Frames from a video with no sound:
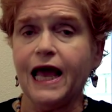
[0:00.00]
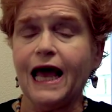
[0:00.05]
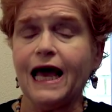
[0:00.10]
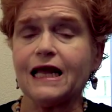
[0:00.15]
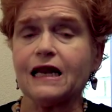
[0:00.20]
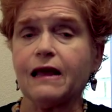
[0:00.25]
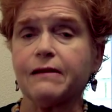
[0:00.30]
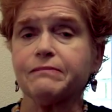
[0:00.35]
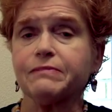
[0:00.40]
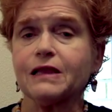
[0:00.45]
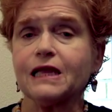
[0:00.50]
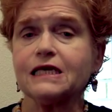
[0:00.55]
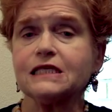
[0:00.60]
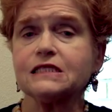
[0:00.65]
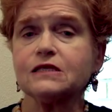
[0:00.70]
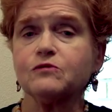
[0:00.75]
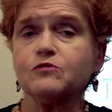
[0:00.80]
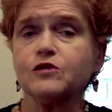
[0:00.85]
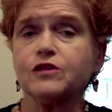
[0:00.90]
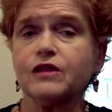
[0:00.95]
And I
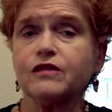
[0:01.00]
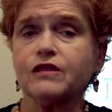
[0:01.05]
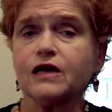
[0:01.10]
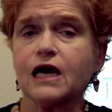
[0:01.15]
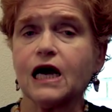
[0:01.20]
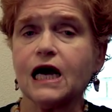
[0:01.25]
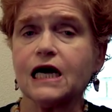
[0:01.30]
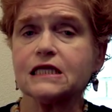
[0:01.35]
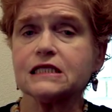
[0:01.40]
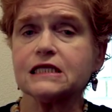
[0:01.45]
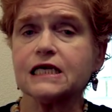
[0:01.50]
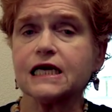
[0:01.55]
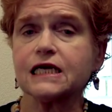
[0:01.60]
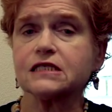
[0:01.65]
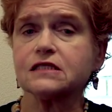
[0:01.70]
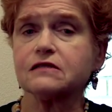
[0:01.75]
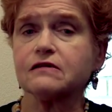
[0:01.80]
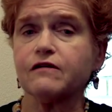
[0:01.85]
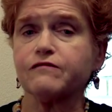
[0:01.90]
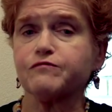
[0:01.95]
placed it within the
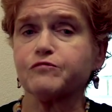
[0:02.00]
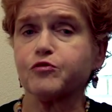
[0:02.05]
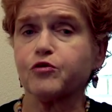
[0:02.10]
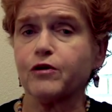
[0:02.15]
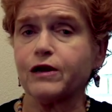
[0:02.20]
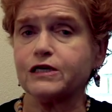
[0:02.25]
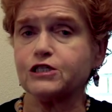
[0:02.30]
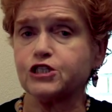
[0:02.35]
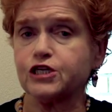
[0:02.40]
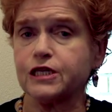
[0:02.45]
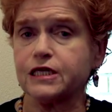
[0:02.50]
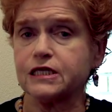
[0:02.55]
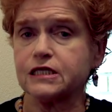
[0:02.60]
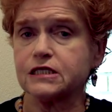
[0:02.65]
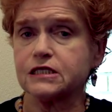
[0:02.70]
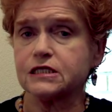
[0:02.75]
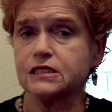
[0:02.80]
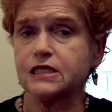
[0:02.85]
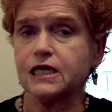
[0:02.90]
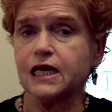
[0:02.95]
context of prejudice.